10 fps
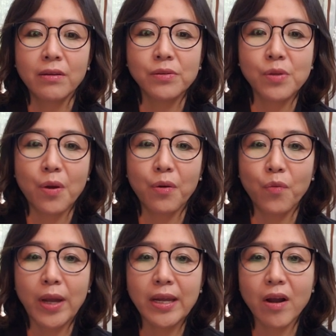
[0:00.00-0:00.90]
So
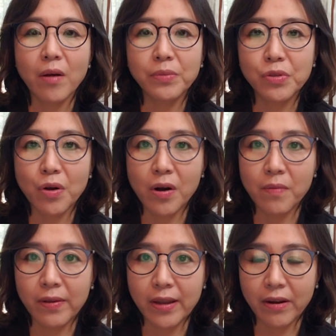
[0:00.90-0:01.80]
when it comes to
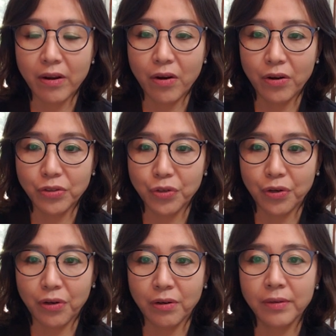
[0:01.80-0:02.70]
urban
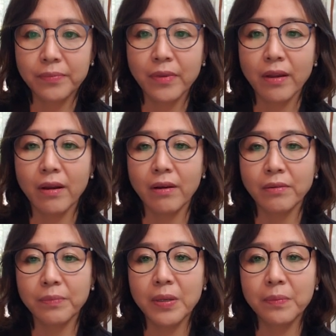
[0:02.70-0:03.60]
agriculture,
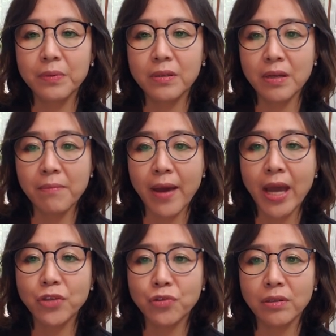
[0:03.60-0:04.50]
people
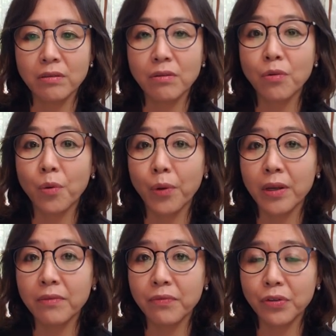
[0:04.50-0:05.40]
imagine
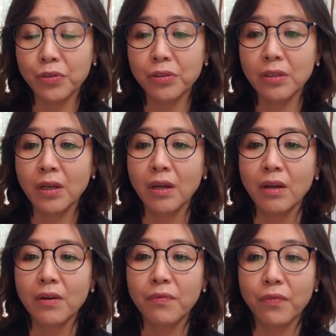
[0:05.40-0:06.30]
growing food,
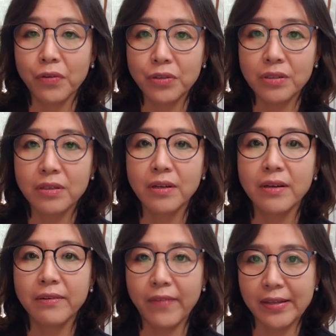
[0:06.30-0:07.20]
fruits,
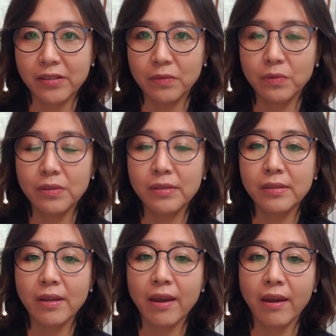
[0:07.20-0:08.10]

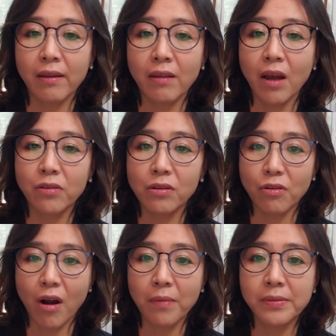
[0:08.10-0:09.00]
vegetables, and other
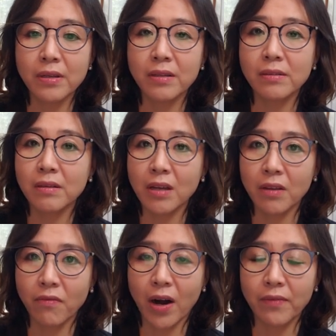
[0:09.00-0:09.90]
crops in city
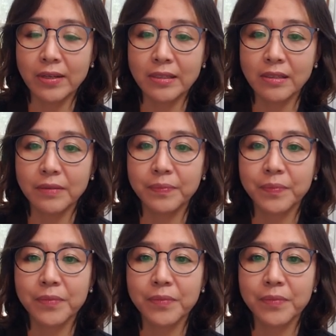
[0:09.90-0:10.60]
environments.